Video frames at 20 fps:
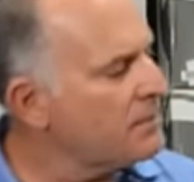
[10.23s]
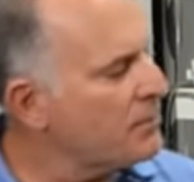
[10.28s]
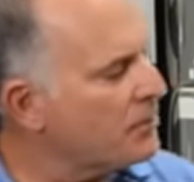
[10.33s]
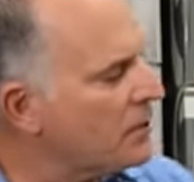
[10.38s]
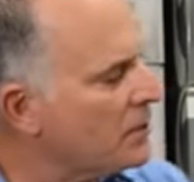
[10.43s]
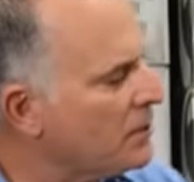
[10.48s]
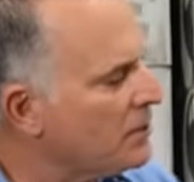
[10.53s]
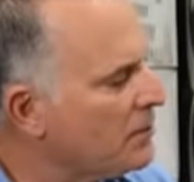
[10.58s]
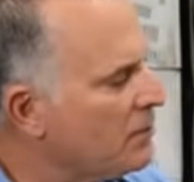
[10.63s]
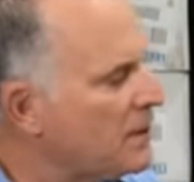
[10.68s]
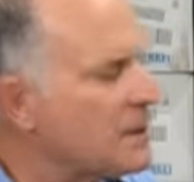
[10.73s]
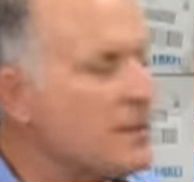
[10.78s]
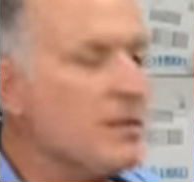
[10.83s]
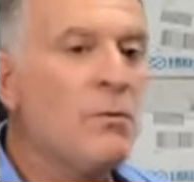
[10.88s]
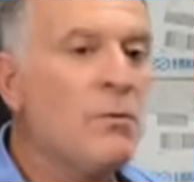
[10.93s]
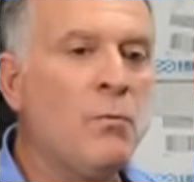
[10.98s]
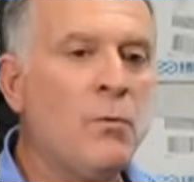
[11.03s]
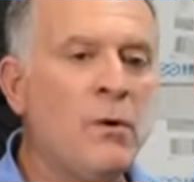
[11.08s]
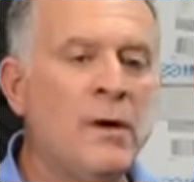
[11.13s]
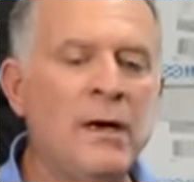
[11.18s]
particular one is
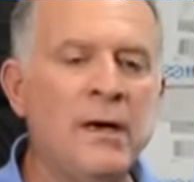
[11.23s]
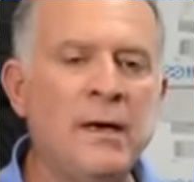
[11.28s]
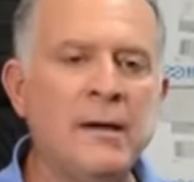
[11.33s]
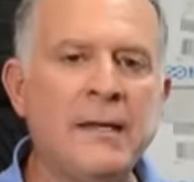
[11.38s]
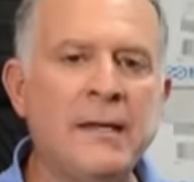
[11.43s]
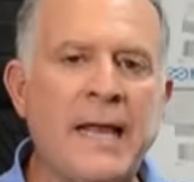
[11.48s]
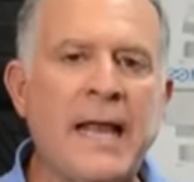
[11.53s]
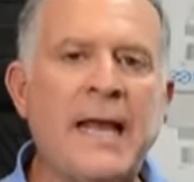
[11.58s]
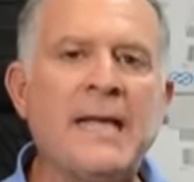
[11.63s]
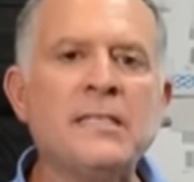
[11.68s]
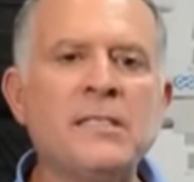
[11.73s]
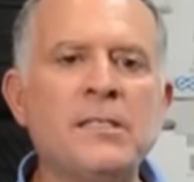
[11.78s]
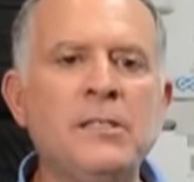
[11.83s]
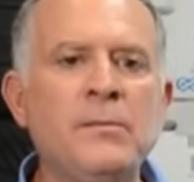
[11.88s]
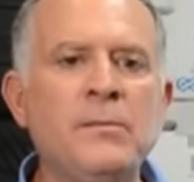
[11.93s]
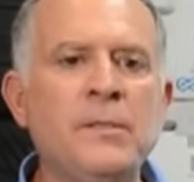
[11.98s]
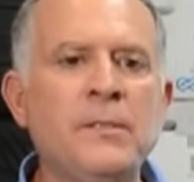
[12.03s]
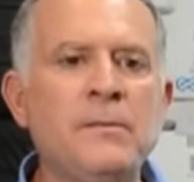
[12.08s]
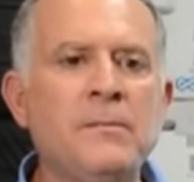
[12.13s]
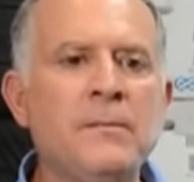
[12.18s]
a cast
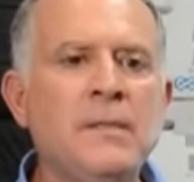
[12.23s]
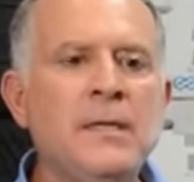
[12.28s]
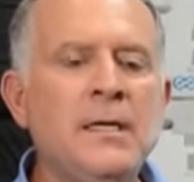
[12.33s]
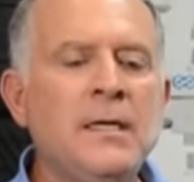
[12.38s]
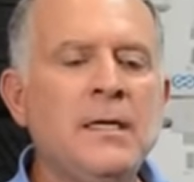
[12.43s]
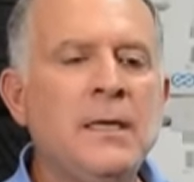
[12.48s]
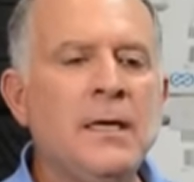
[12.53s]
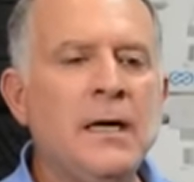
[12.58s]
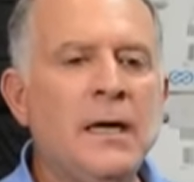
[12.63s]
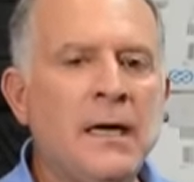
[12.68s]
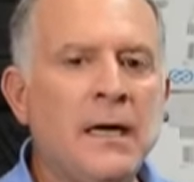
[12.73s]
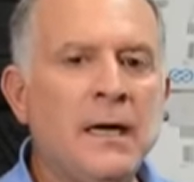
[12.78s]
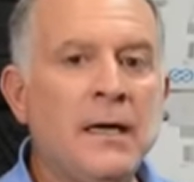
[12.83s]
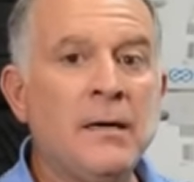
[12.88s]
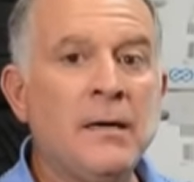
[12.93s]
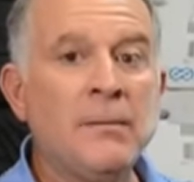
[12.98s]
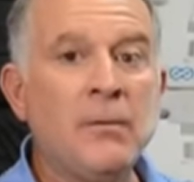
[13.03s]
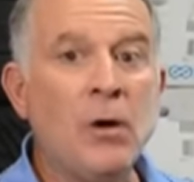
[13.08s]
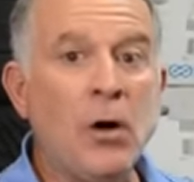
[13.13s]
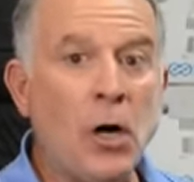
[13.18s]
aluminum,
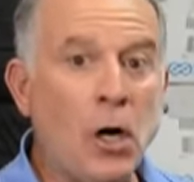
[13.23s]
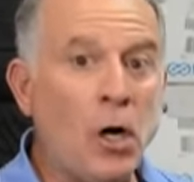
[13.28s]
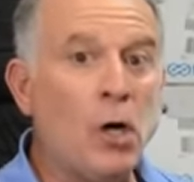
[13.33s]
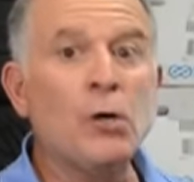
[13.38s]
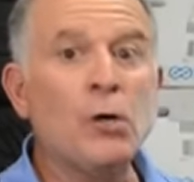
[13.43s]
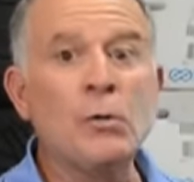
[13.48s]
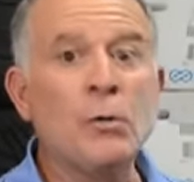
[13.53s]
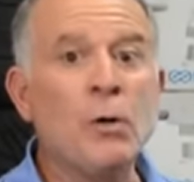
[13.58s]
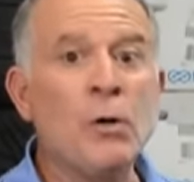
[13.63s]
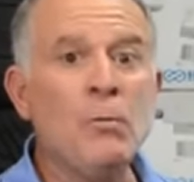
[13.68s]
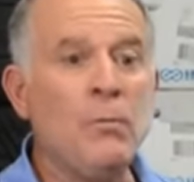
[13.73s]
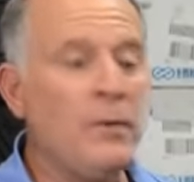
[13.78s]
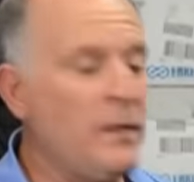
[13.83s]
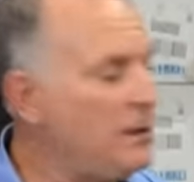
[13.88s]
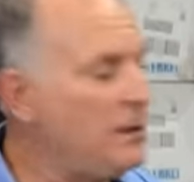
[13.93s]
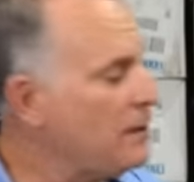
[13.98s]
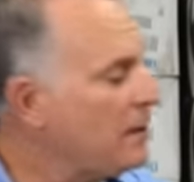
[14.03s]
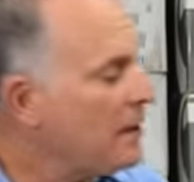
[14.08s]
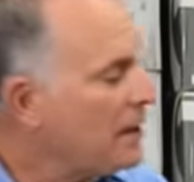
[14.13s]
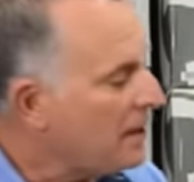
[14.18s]
all chrome
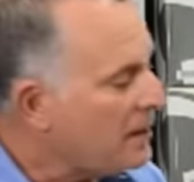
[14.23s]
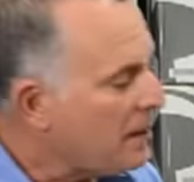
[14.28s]
wheel.